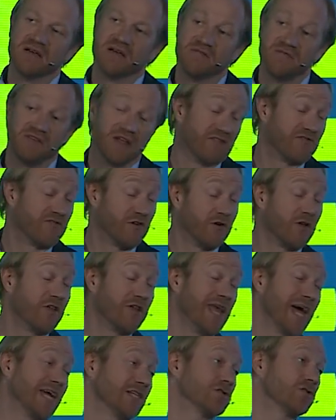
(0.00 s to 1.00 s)
Felt very
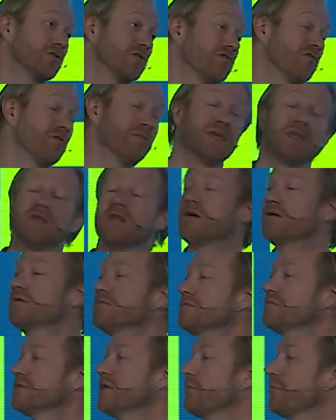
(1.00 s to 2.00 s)
natural for me, you know,
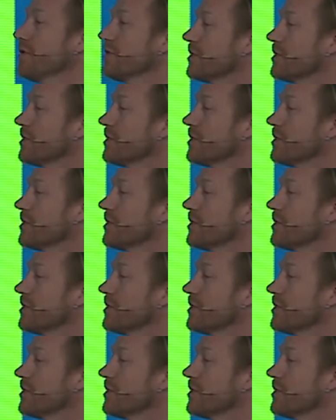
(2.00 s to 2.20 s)
double